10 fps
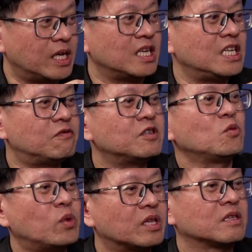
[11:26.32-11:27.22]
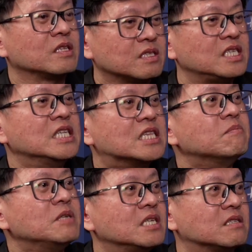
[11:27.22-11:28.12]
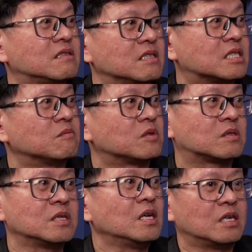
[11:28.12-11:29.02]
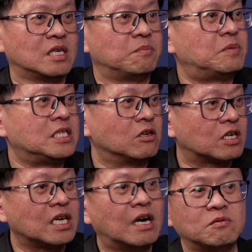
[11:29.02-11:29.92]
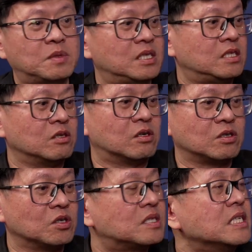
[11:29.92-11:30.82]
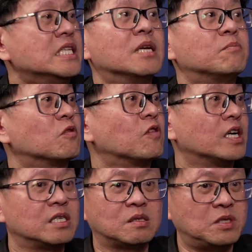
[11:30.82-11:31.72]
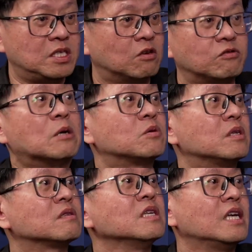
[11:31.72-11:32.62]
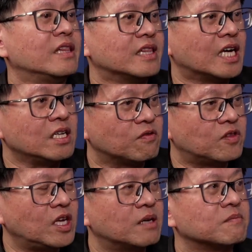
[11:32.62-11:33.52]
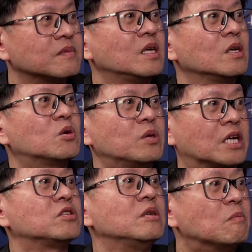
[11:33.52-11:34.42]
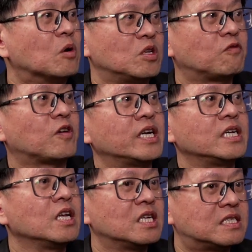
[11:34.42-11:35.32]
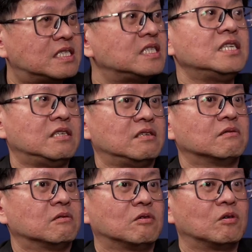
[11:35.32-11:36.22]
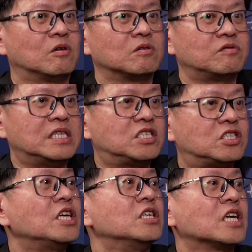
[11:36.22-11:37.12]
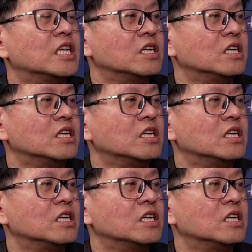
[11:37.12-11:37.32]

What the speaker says: even with intermediate systems, be it your cloud, be it your CDN providers, be it your routers. None of them could actually modify, see, or really change any of